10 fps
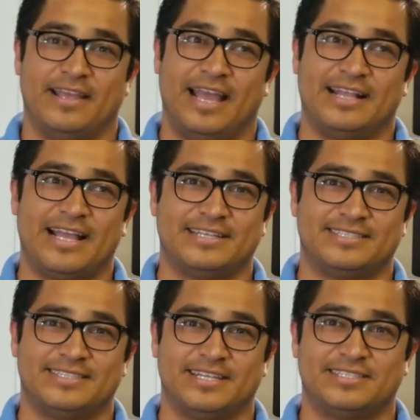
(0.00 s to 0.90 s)
And as
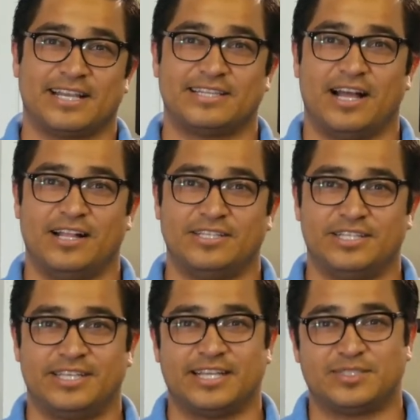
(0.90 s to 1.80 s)
the technology
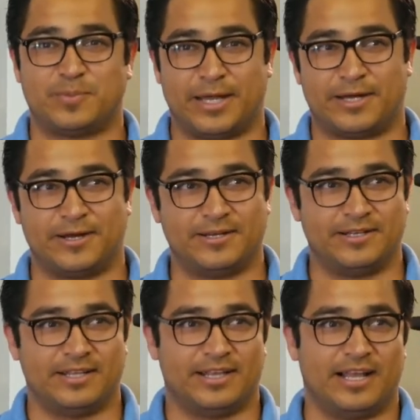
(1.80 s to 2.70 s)
gets better,
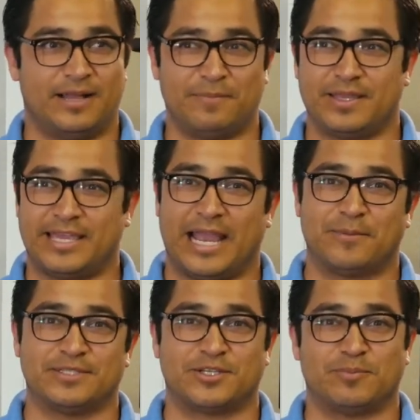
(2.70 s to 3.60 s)
um, the
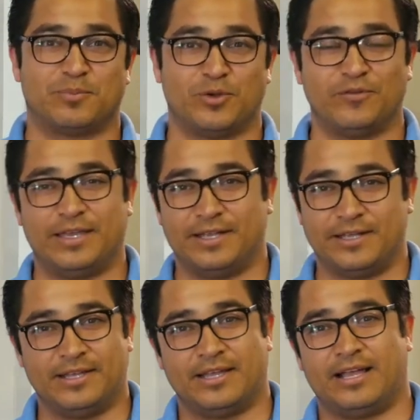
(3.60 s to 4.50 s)
cameras are improving,
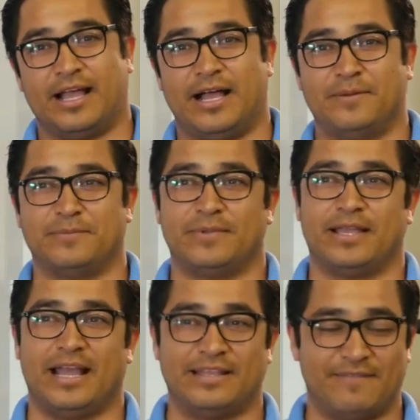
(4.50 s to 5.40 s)
um,
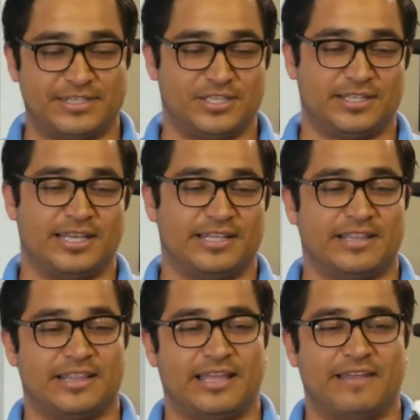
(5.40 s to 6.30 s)
and eventually
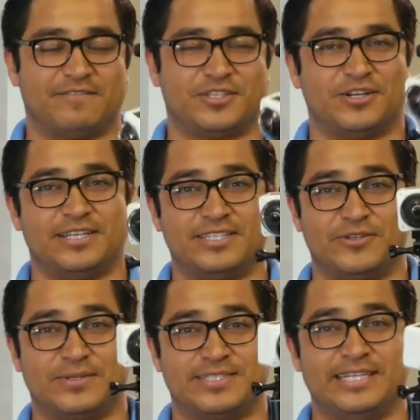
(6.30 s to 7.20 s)
they've turned
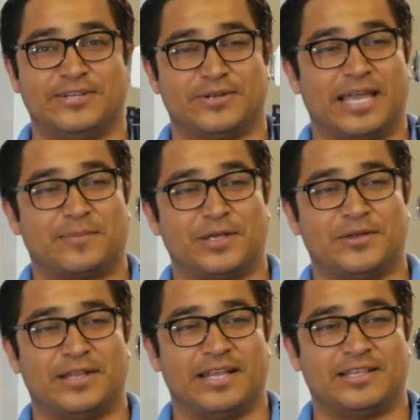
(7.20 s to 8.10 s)
into a single camera
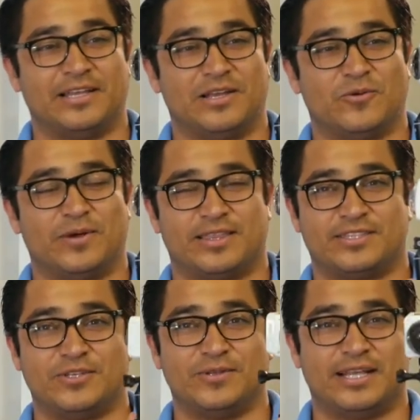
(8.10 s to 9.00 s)
unit with
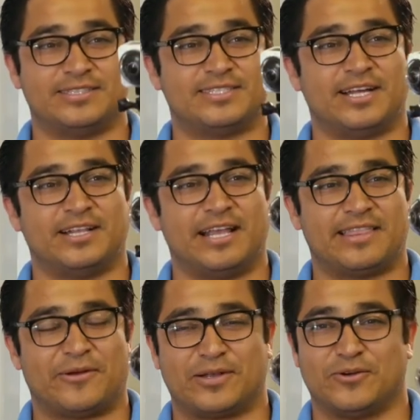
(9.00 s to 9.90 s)
two lenses on it
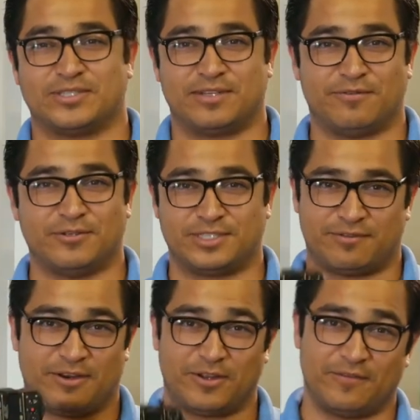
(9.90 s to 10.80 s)
that records a full
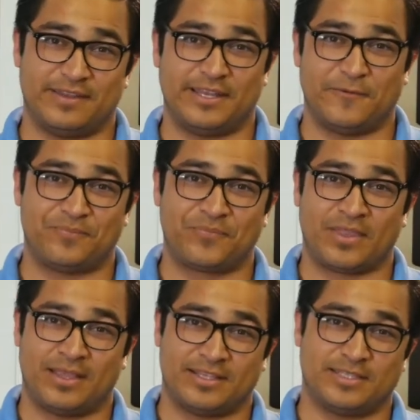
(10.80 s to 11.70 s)
spherical video.
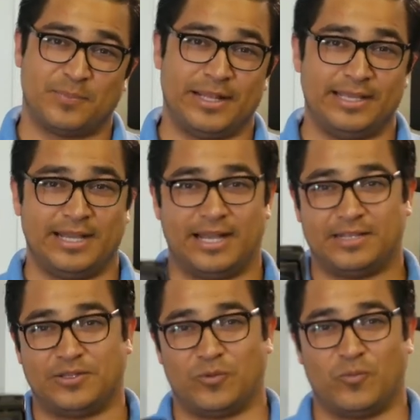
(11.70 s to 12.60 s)
Depending
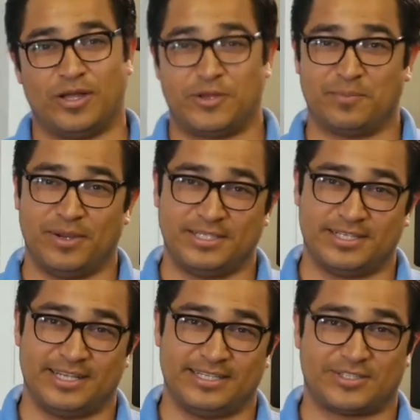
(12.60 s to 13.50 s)
on what your budget
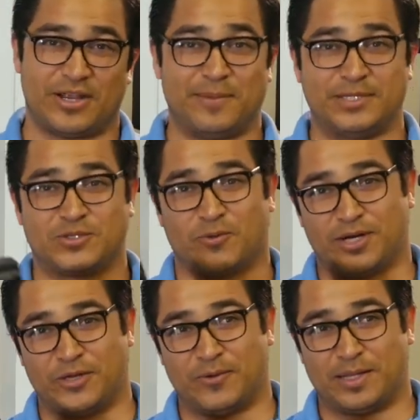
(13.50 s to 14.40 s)
is or how much work
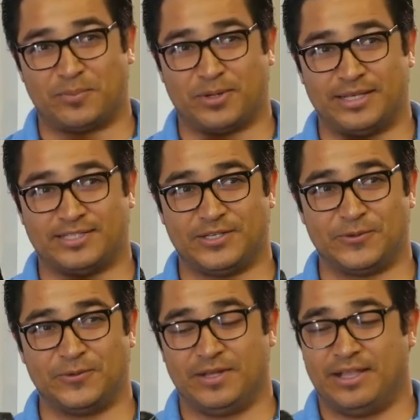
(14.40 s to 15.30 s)
you want to put
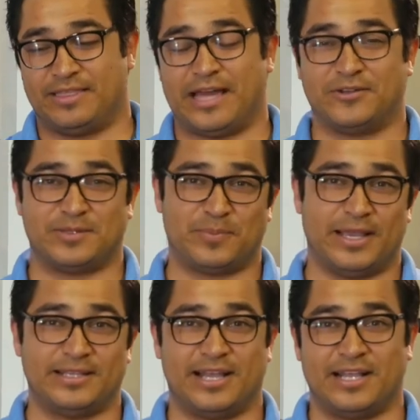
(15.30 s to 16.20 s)
into, that'll
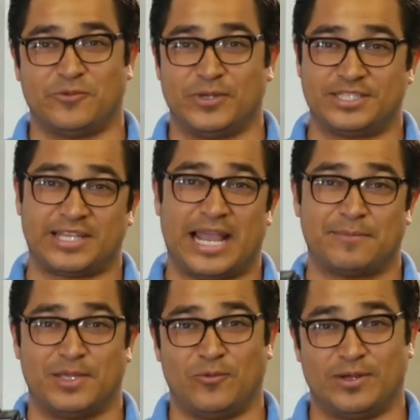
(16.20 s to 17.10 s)
depend on which
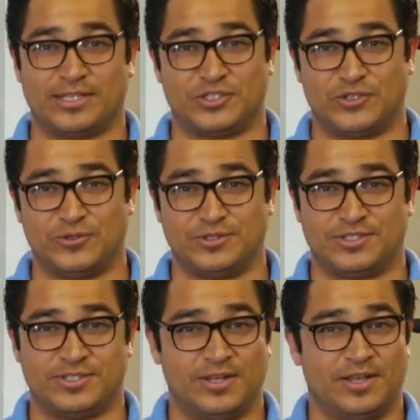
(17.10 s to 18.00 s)
camera you want to
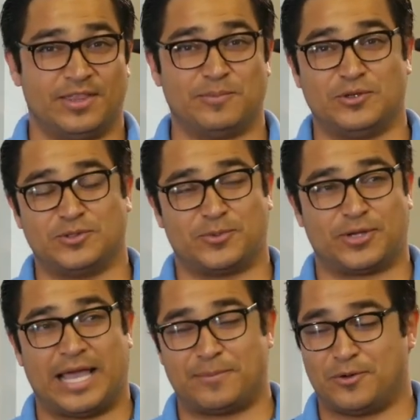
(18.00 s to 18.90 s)
choose. The multiple
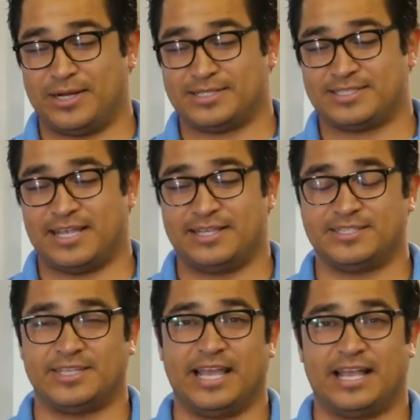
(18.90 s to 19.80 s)
camera rigs tend
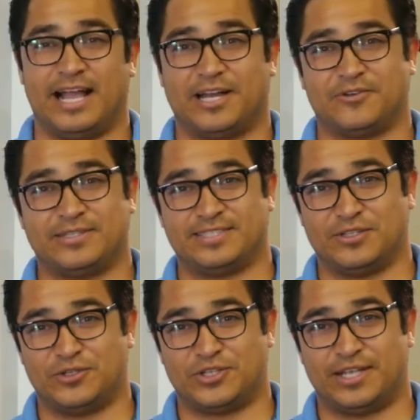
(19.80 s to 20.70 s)
to get higher
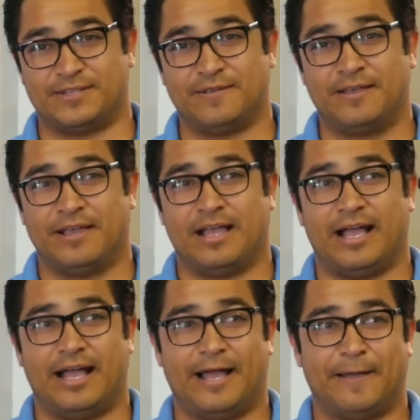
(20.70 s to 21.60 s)
resolution
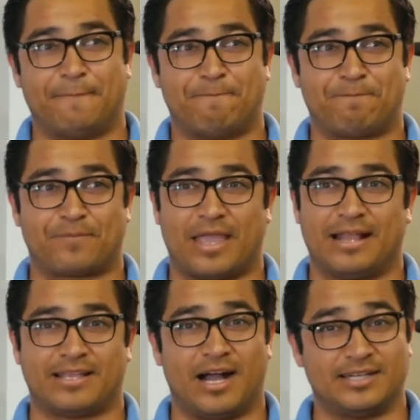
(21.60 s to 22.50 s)
um,
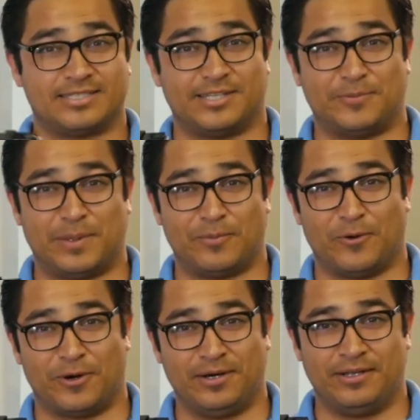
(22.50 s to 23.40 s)
and cost a little bit
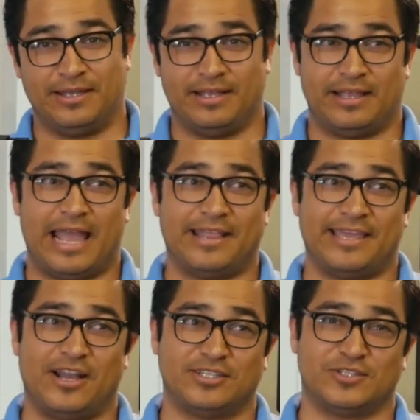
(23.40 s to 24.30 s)
more, and
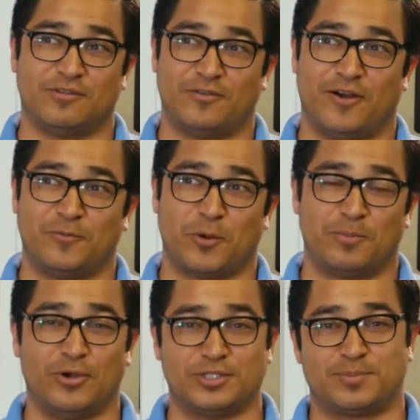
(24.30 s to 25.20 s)
they also involve more
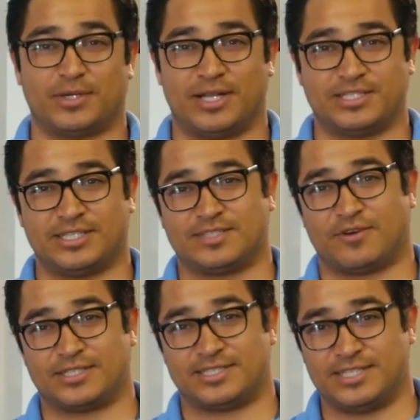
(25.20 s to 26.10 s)
post-production as
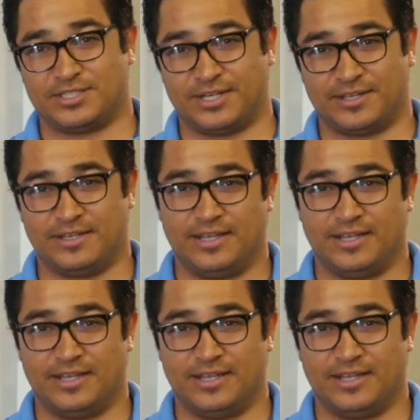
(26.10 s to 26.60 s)
far as stitching.